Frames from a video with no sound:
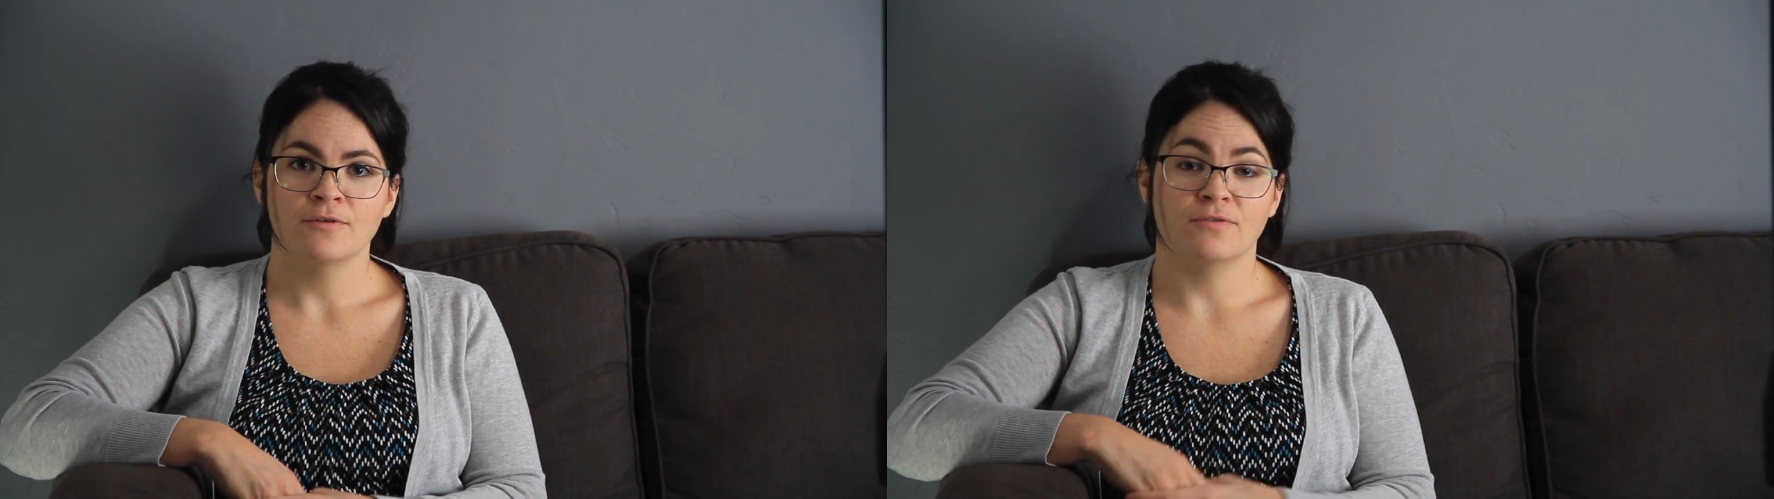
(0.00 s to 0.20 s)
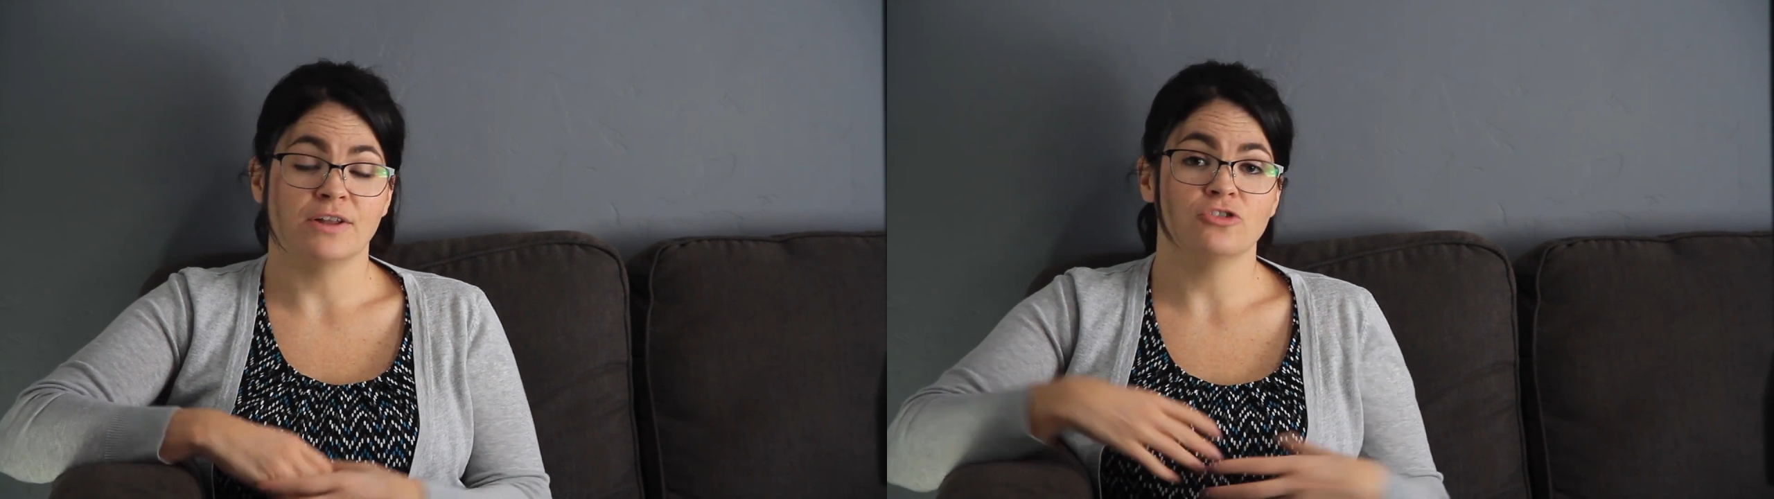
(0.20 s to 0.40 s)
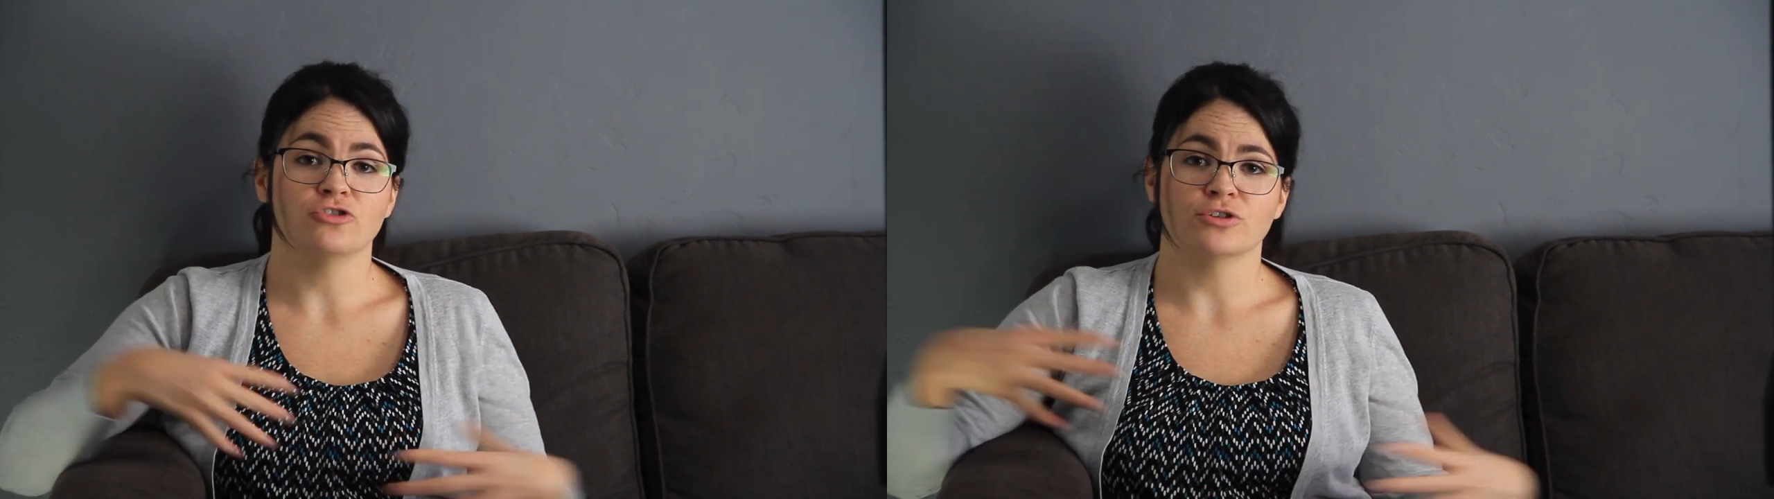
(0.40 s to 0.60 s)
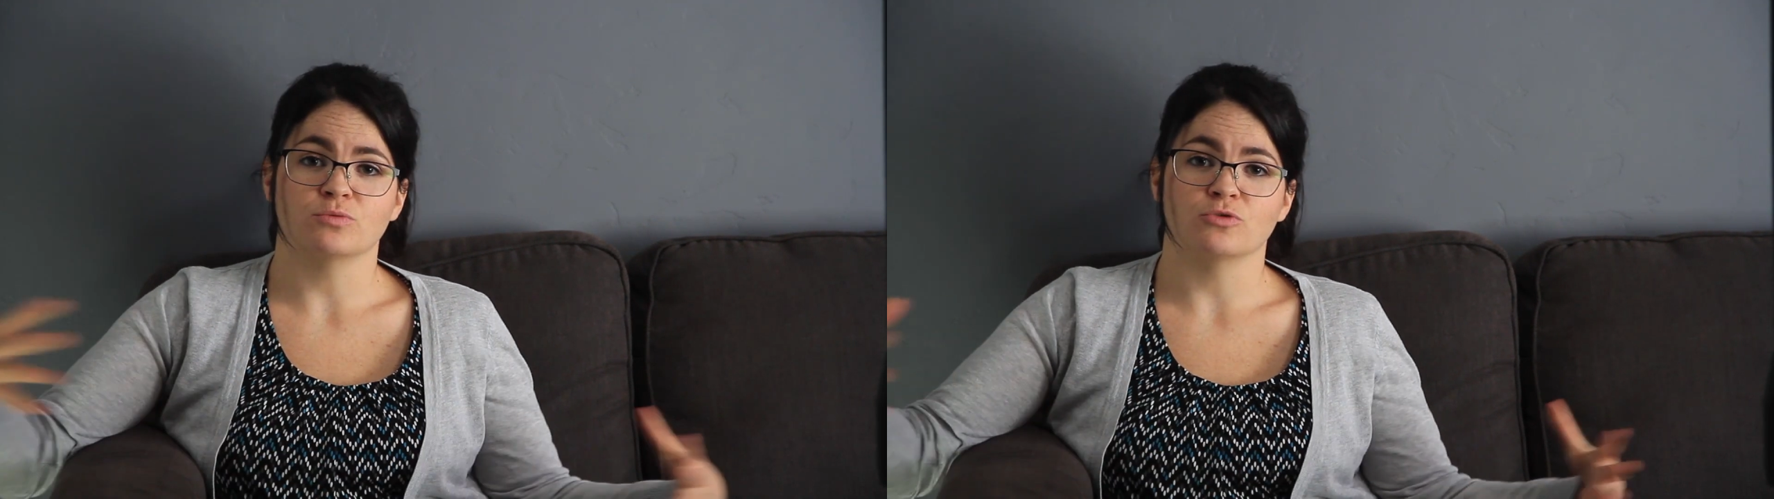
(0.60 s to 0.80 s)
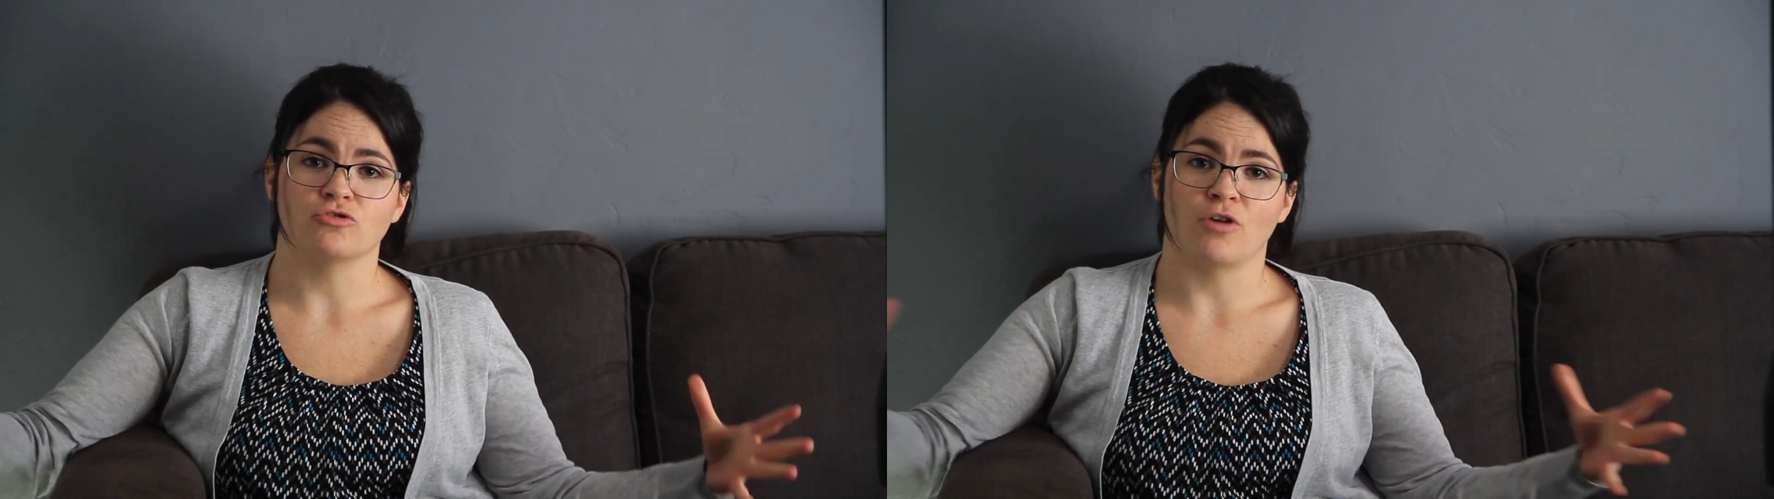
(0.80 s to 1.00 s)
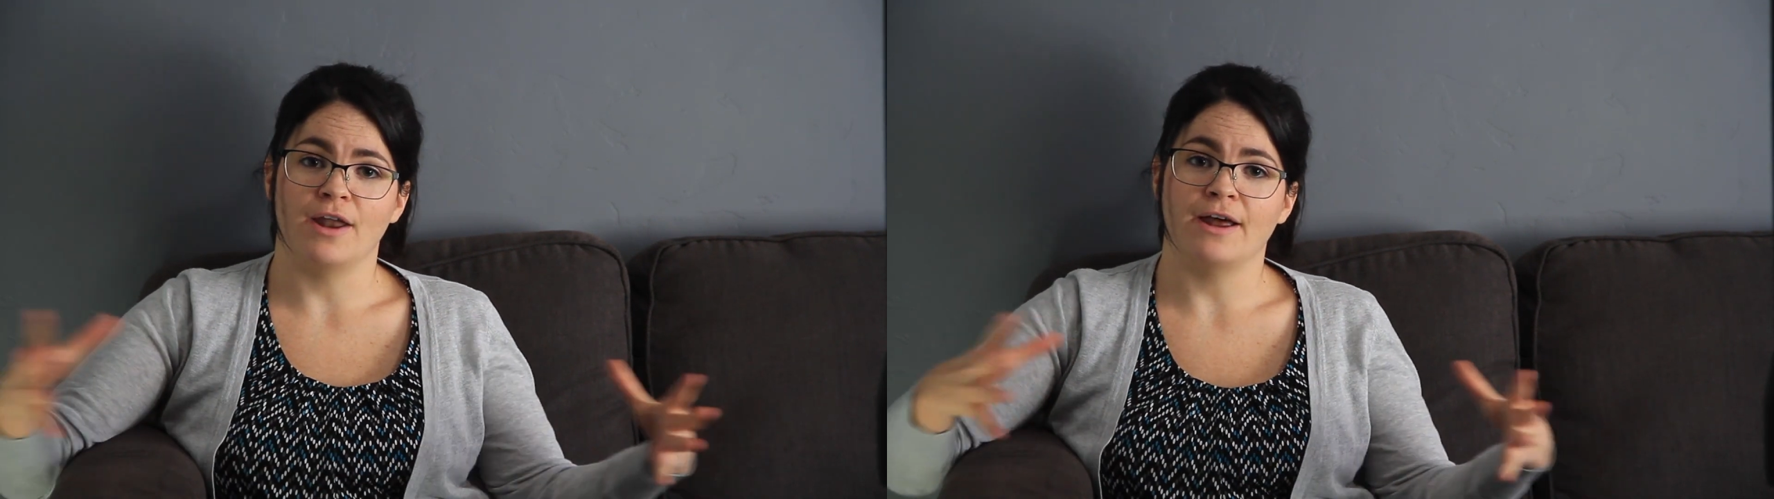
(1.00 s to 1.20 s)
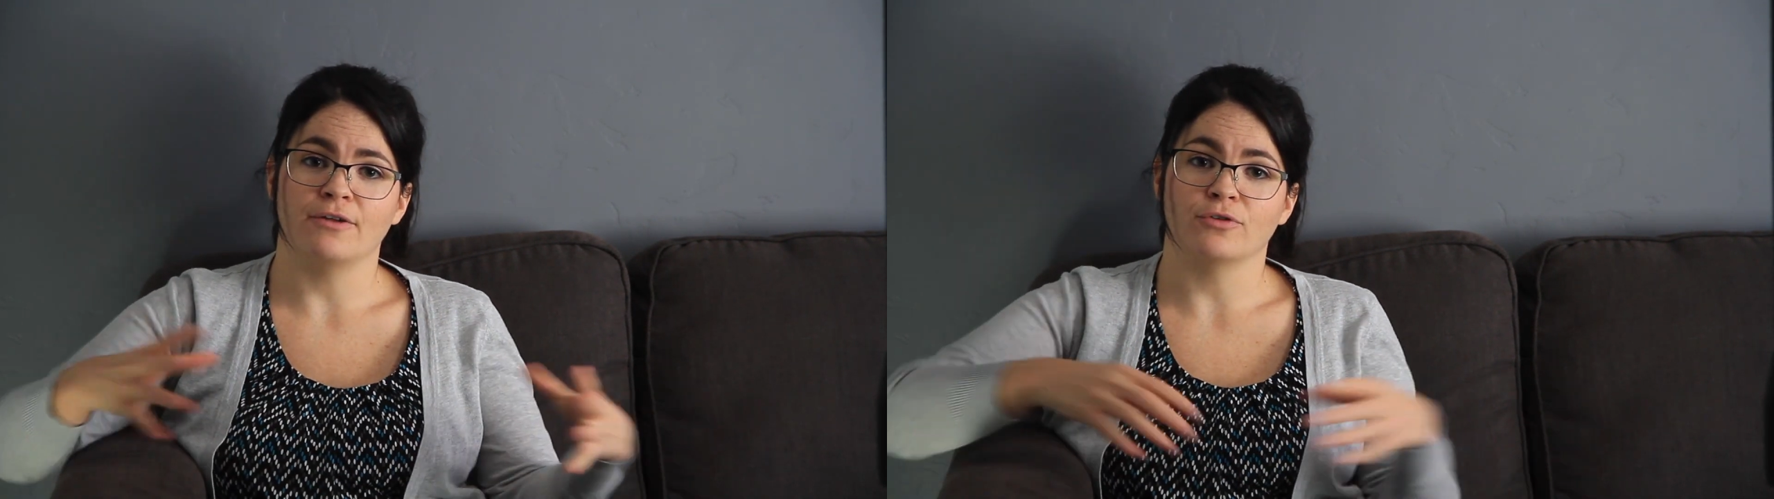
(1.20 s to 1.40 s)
Villagers were drawn out of